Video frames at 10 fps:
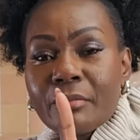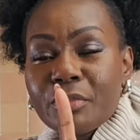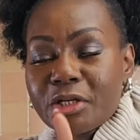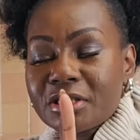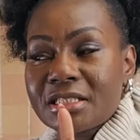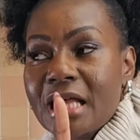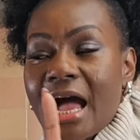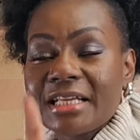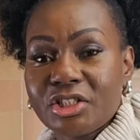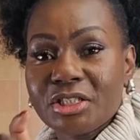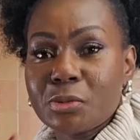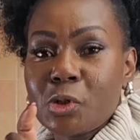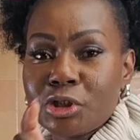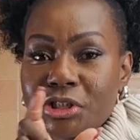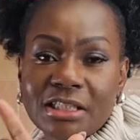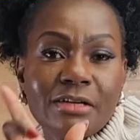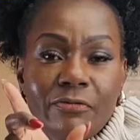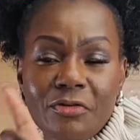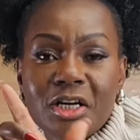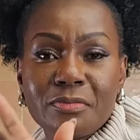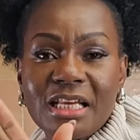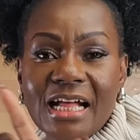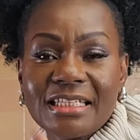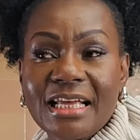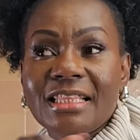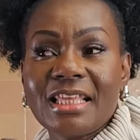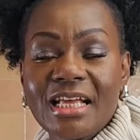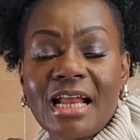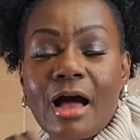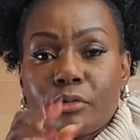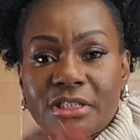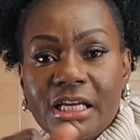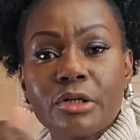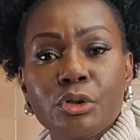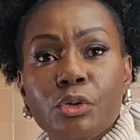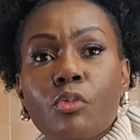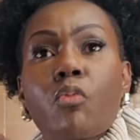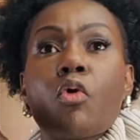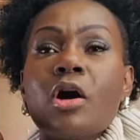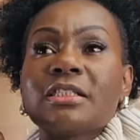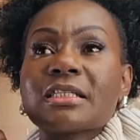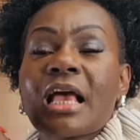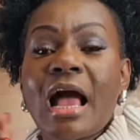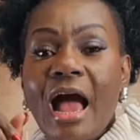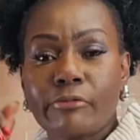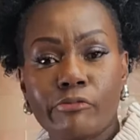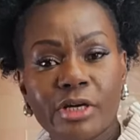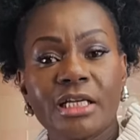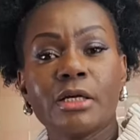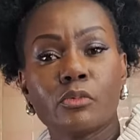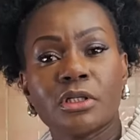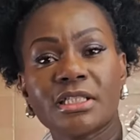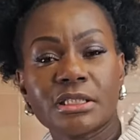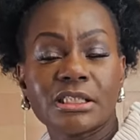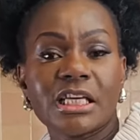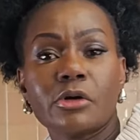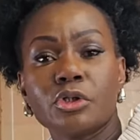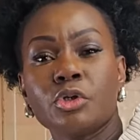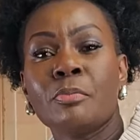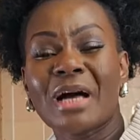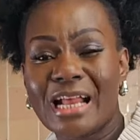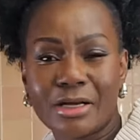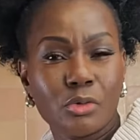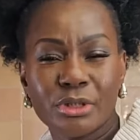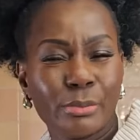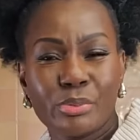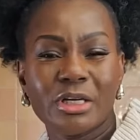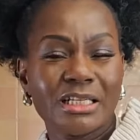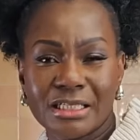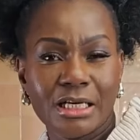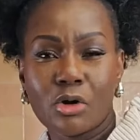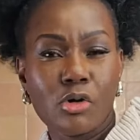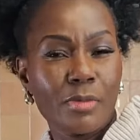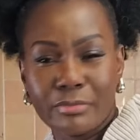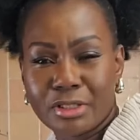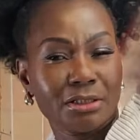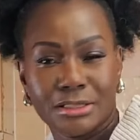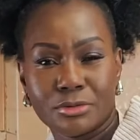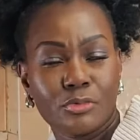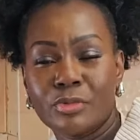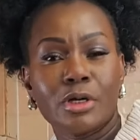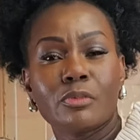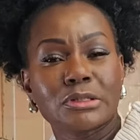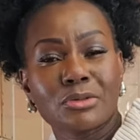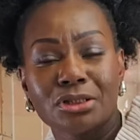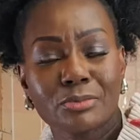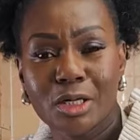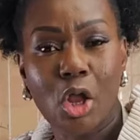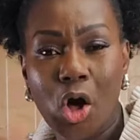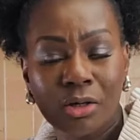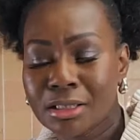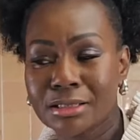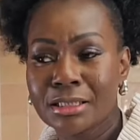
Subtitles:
Because I just want you to confirm that, and then I will tell you what I really wanted to tell you, but I couldn't put it in the comment because it was going to be long.